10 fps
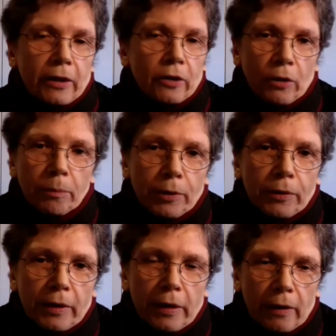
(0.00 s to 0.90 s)

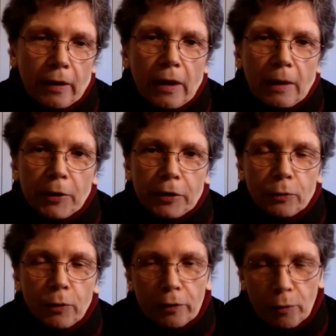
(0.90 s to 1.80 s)
crumple, but
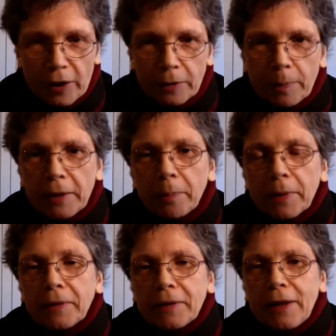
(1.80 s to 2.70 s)
it was wet
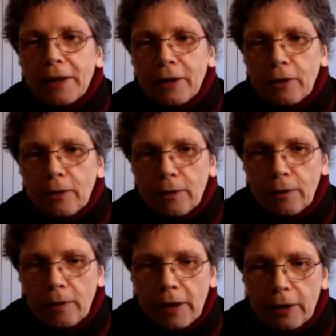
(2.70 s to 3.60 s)
paper, like
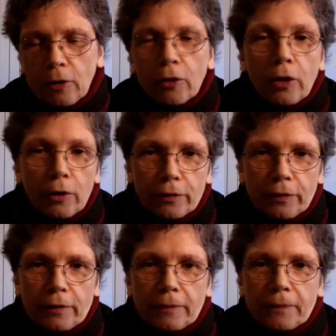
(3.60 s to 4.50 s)
a clothes.